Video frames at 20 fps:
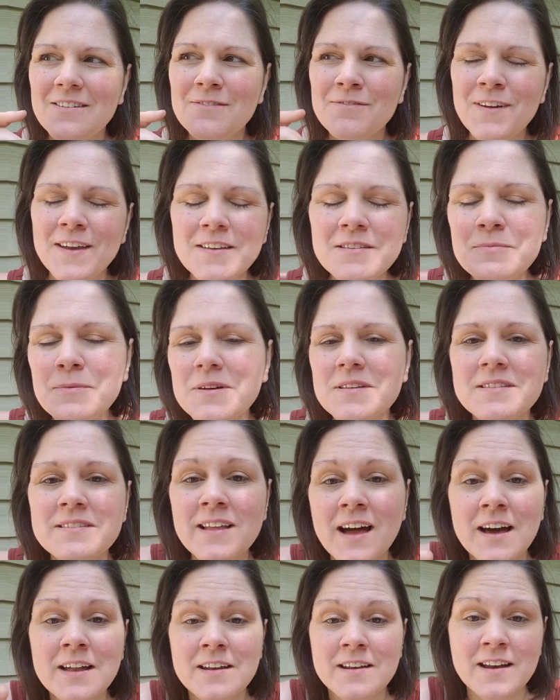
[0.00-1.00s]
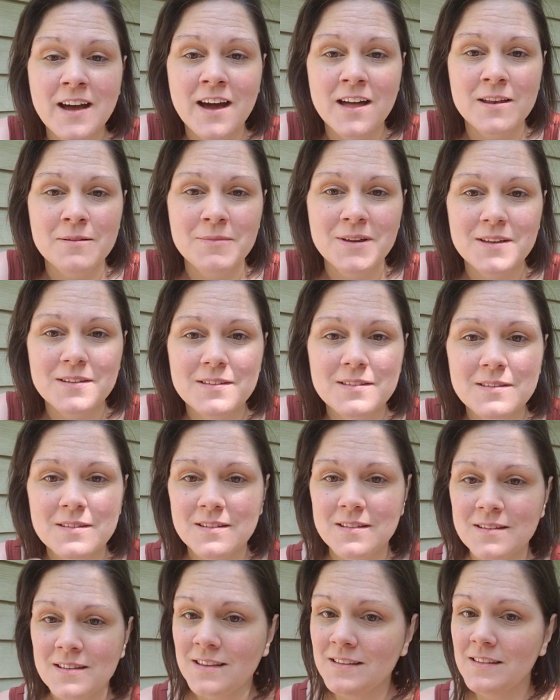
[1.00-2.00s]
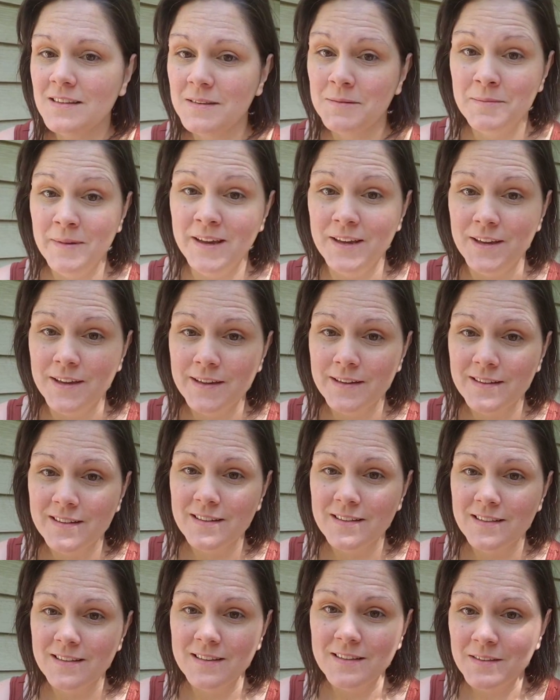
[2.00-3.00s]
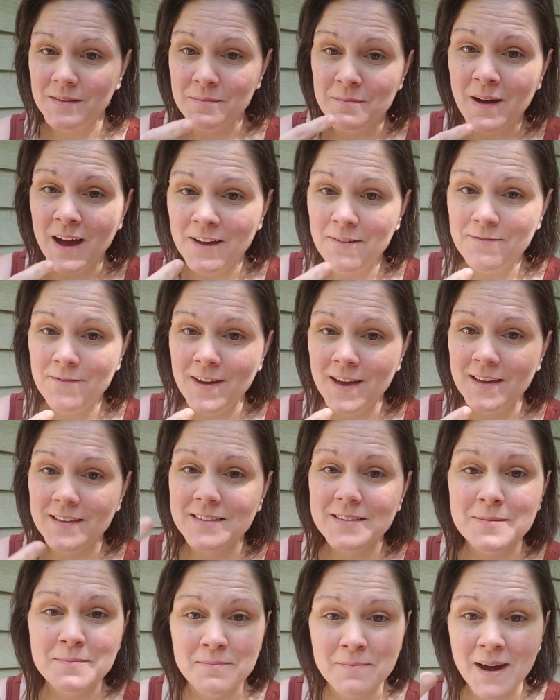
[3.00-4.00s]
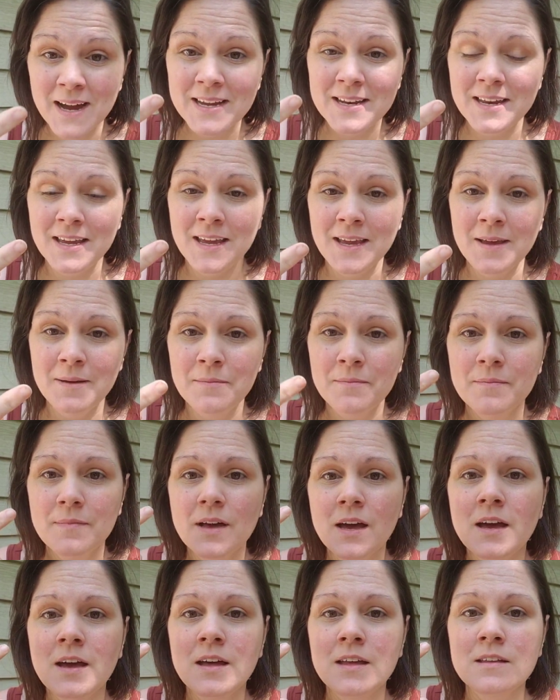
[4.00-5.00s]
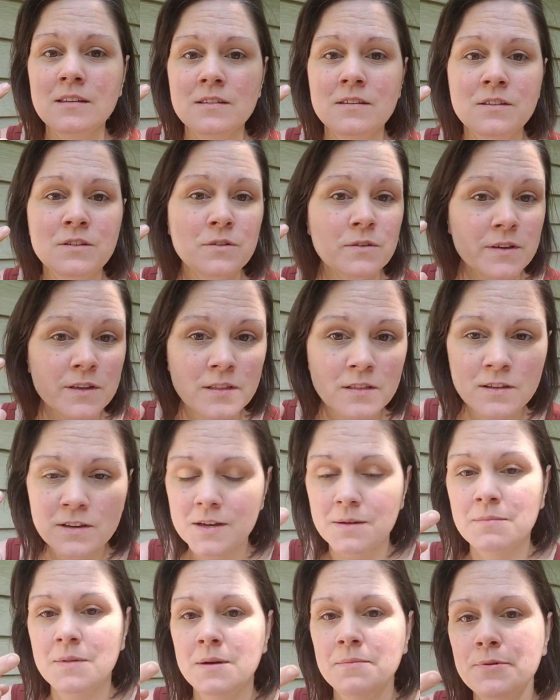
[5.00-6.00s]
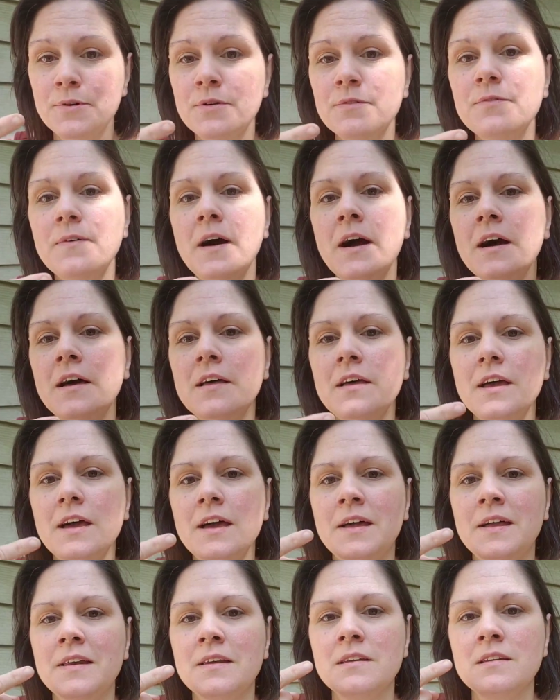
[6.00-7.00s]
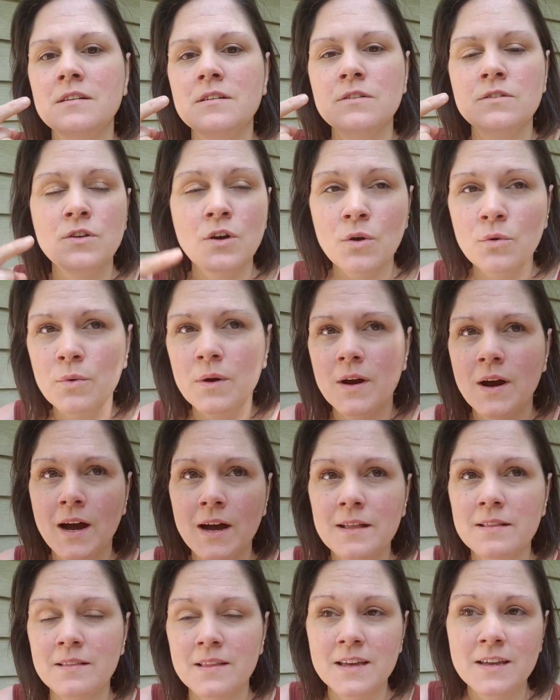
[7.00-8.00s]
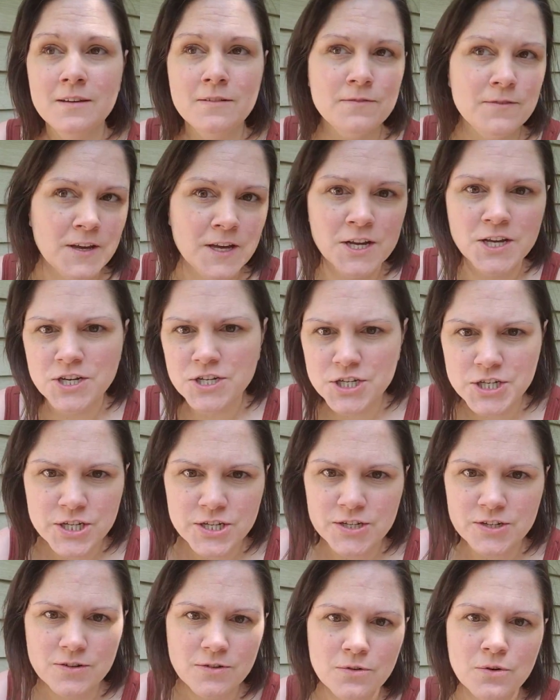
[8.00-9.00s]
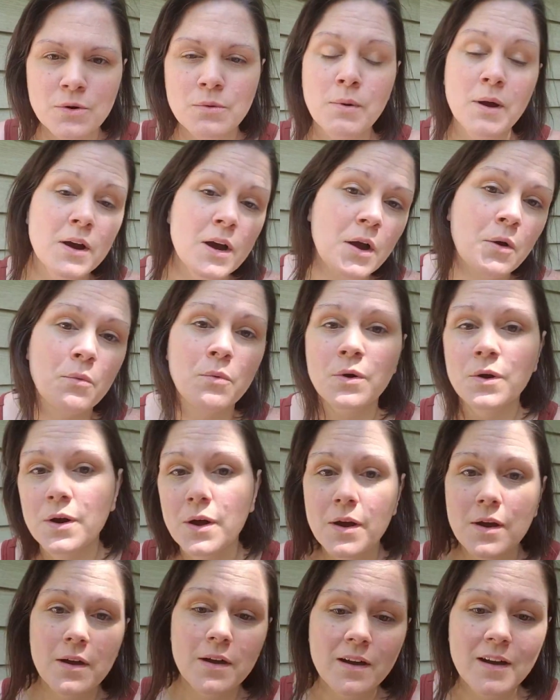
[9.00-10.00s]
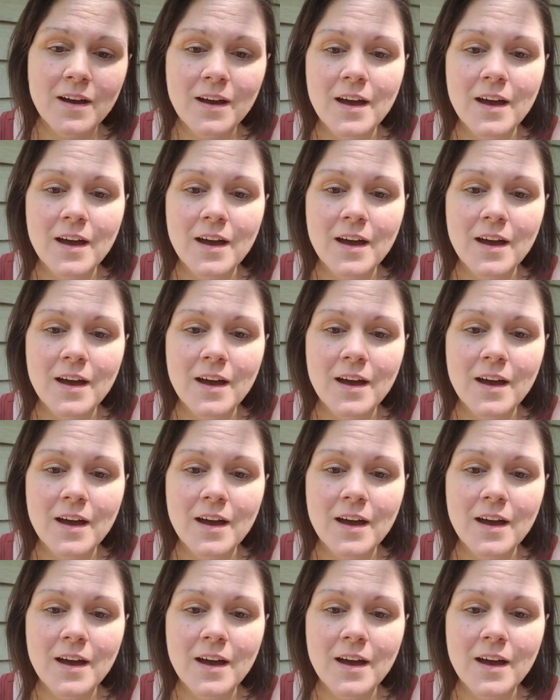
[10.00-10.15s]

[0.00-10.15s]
Facebook's not anonymous. This is me. This is my face and my name, and you can look at my profile and know where I live-ish or where I work.